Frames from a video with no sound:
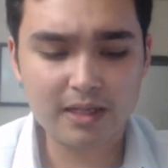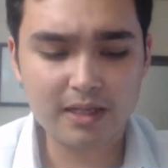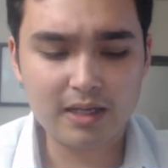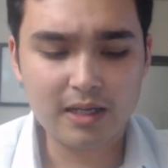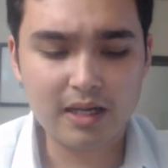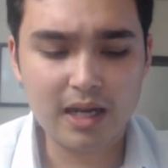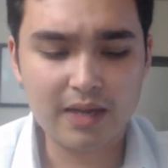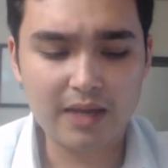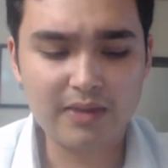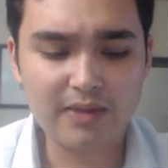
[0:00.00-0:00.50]

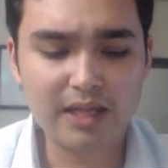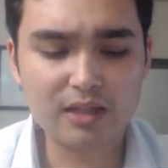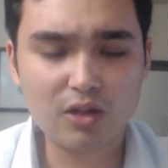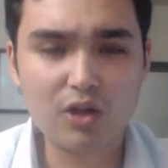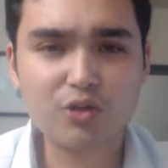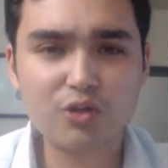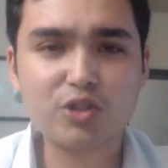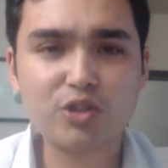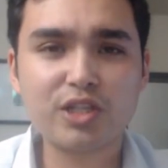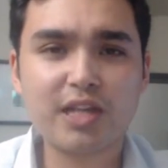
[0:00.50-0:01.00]
and they
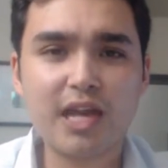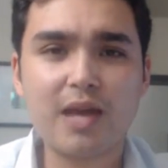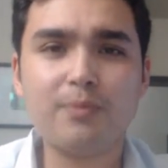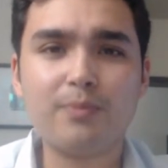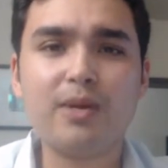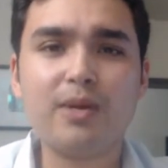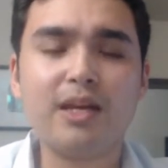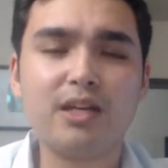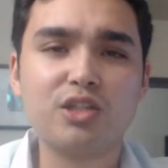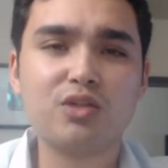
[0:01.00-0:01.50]
launched a
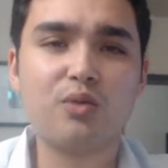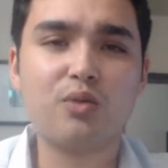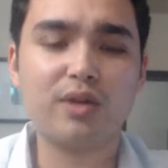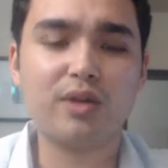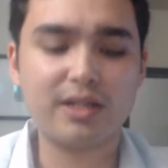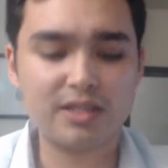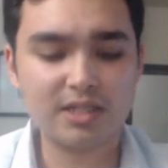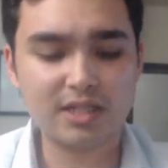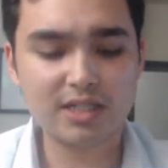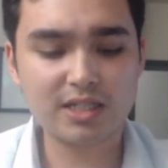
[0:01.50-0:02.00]
campaign in
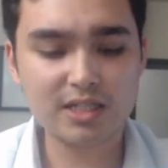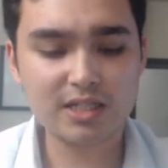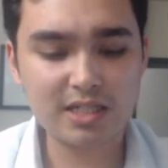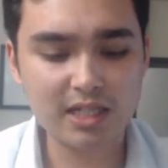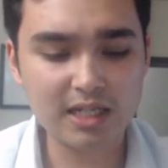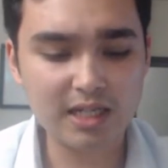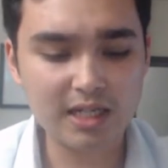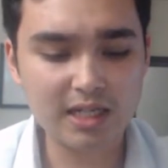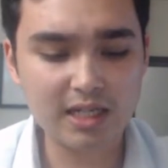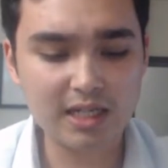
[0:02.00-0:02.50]

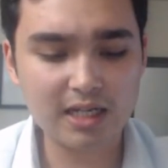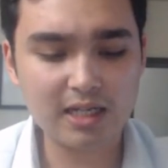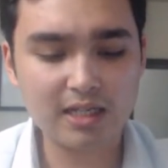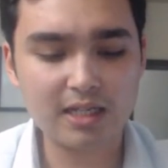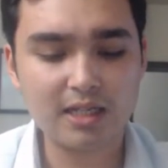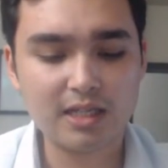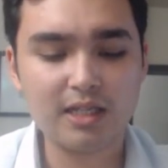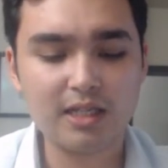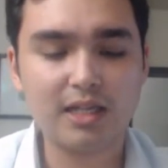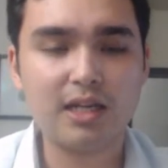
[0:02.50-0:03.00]
2016